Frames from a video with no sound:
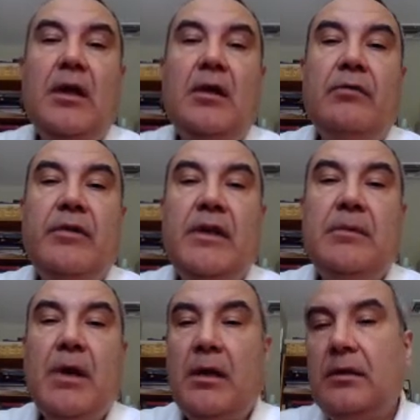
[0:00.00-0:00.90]
We
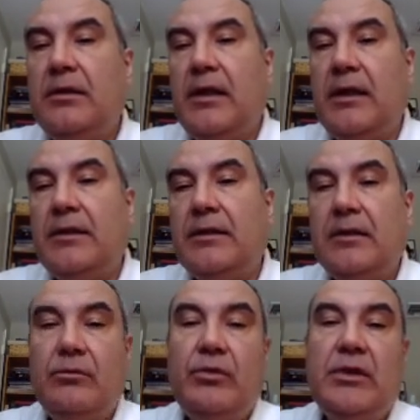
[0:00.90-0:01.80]
model that
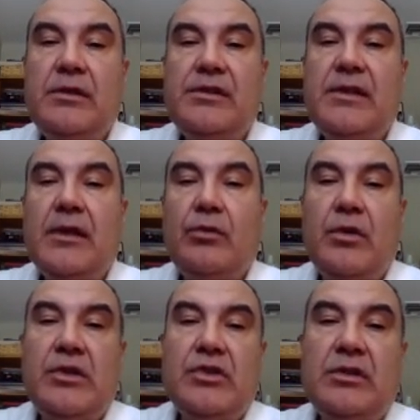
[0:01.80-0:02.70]
with this
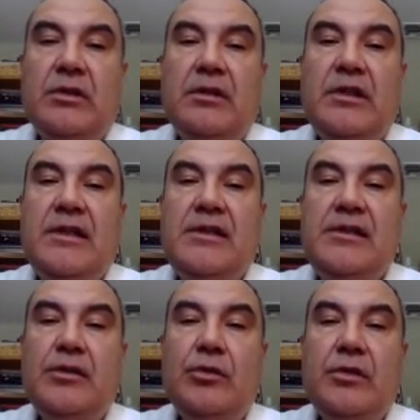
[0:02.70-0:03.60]
equation.
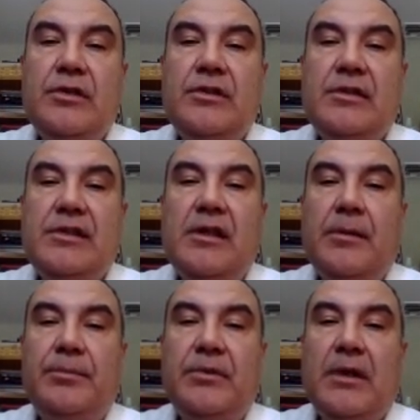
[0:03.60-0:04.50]
T0 is the
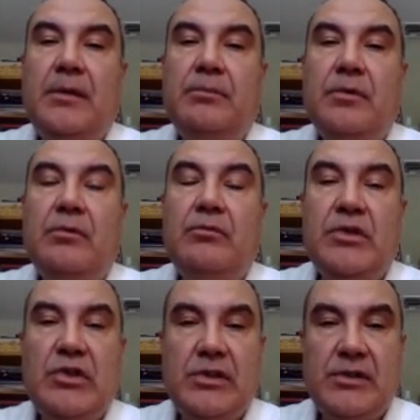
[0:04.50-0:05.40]
setup time,
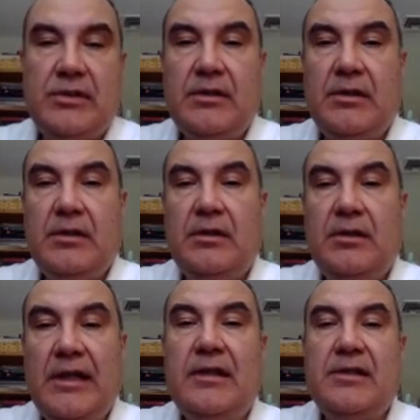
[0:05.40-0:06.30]
which is the
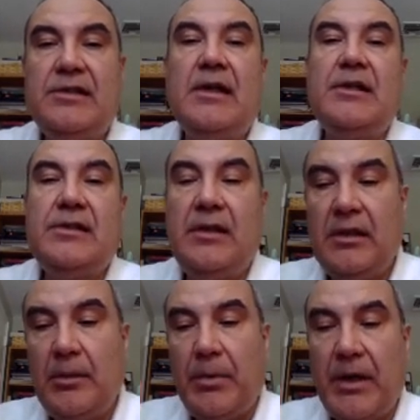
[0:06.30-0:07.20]
data size
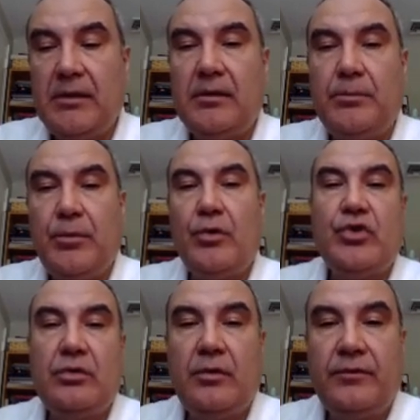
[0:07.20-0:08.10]
independent
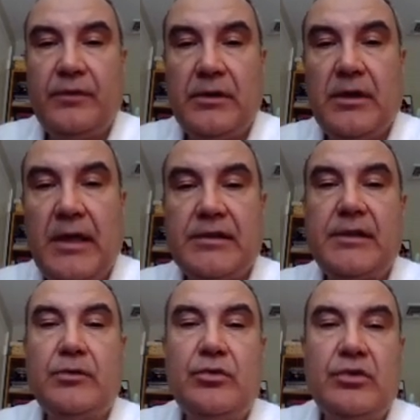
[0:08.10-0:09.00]
portion of the
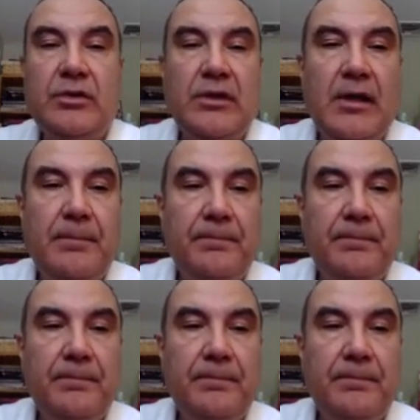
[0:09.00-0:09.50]
execution time.